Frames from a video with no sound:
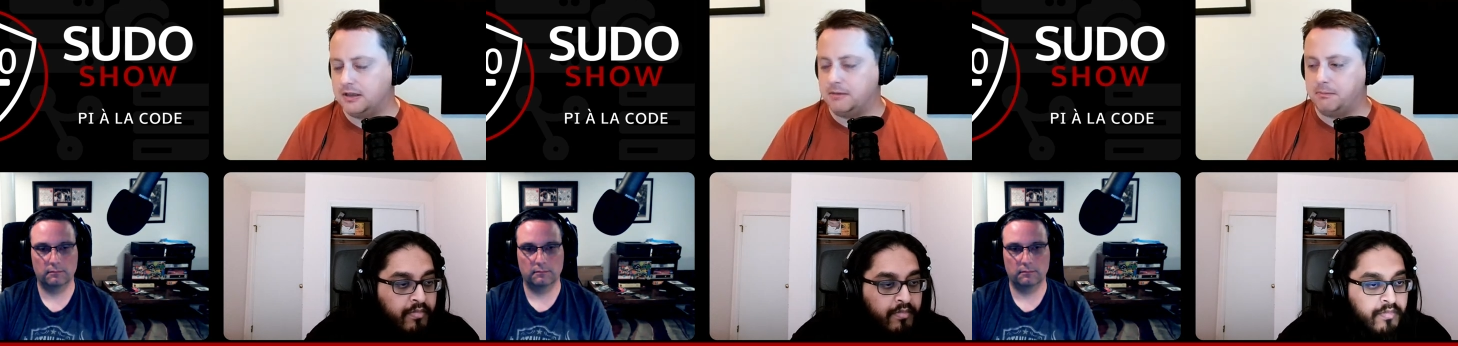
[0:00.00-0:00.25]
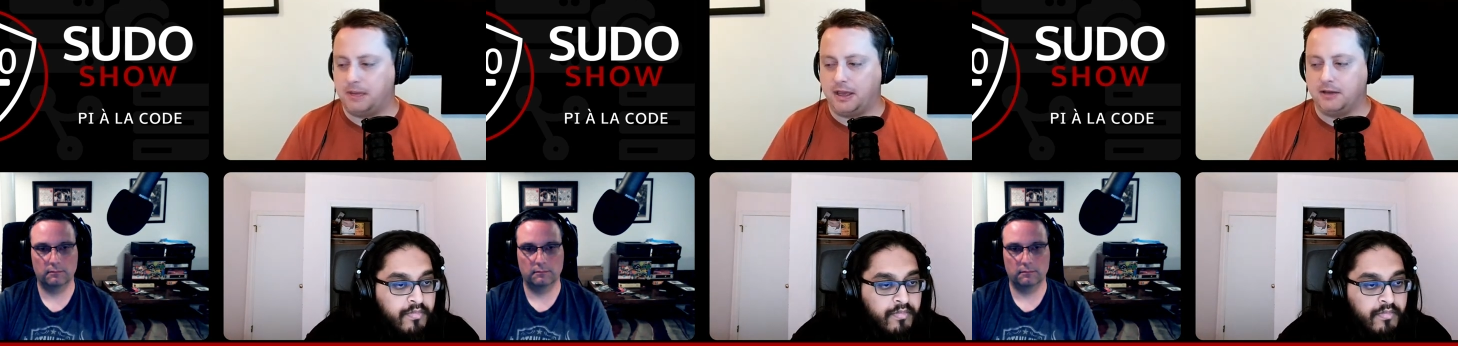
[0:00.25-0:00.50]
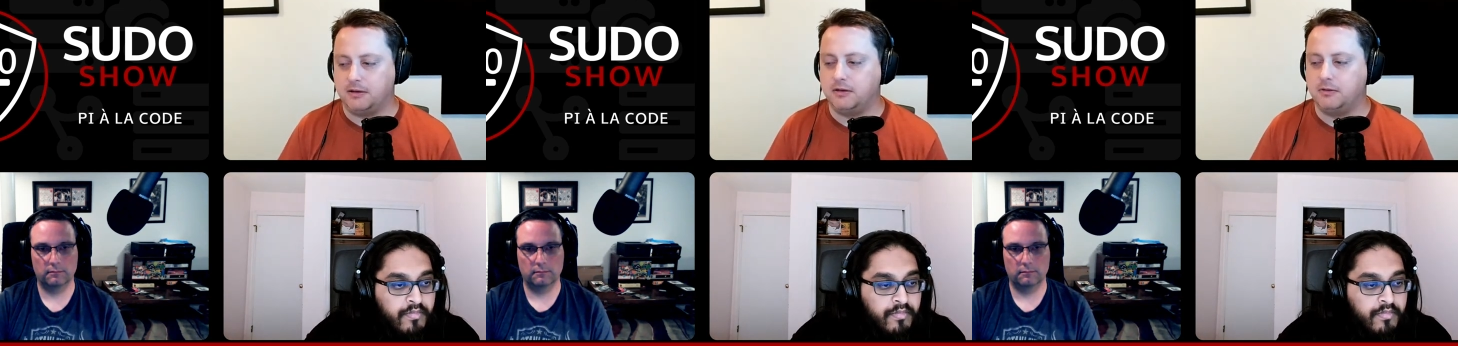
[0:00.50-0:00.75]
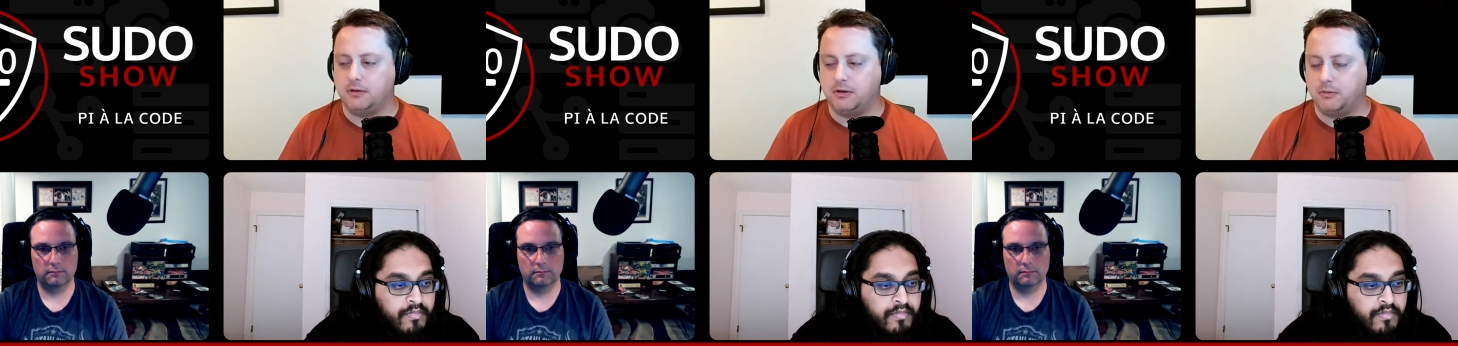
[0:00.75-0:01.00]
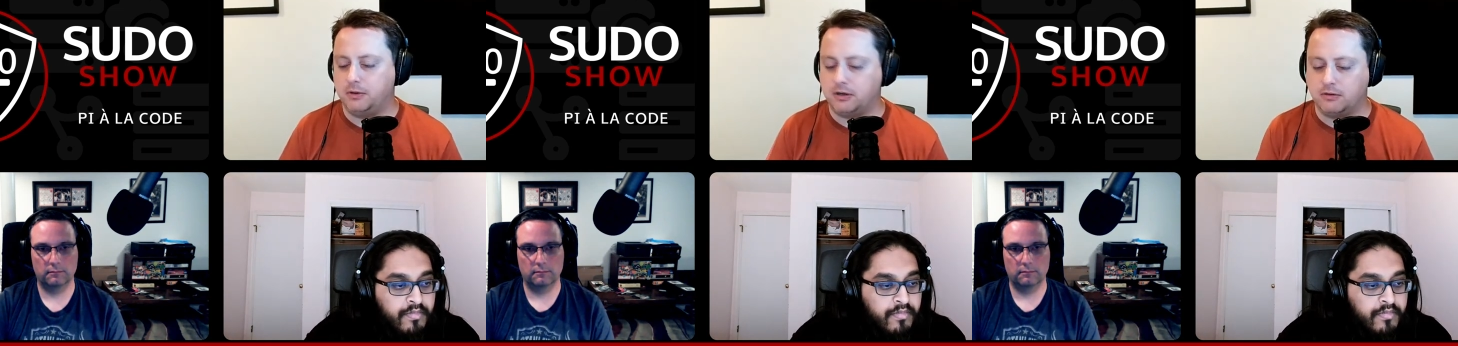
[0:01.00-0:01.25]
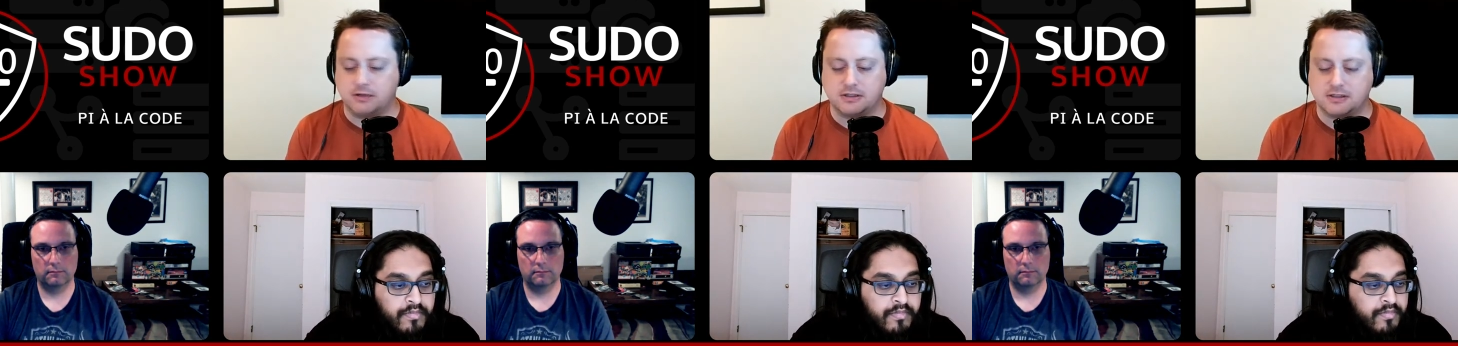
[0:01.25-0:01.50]
Speaker 1: but we
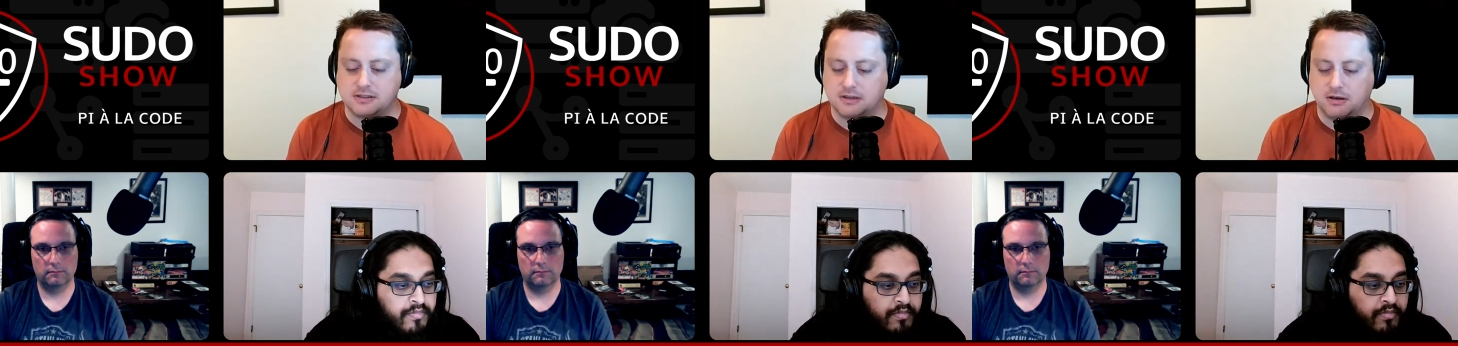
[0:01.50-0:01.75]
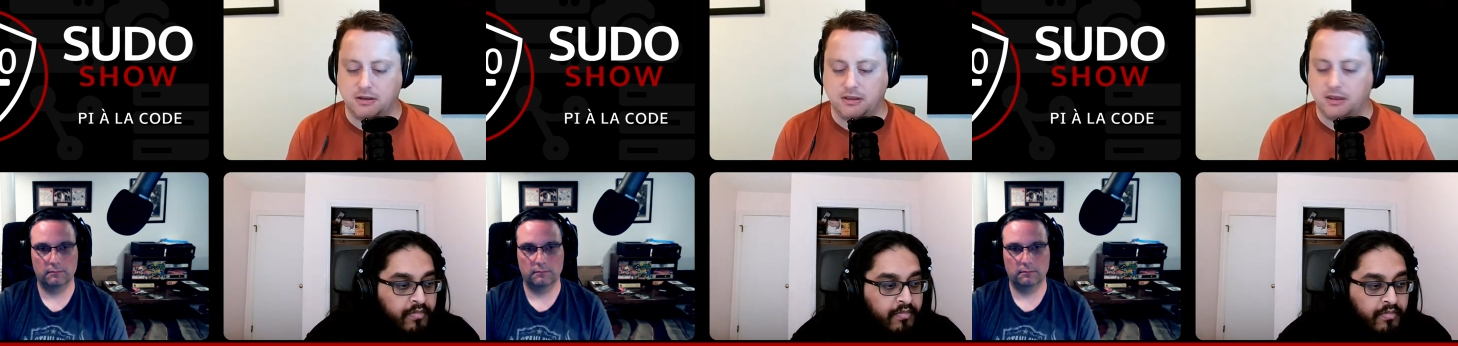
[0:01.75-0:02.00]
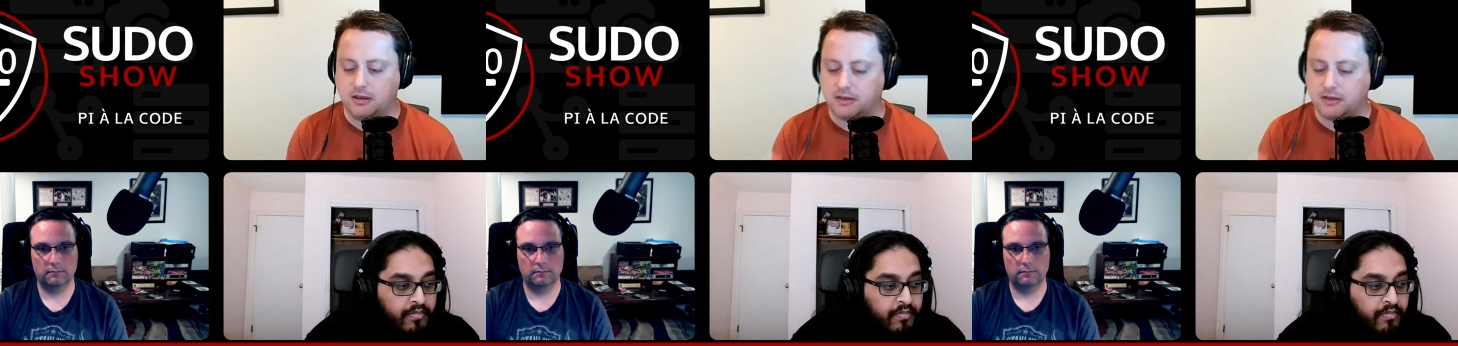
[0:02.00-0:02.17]
don't necessarily eh,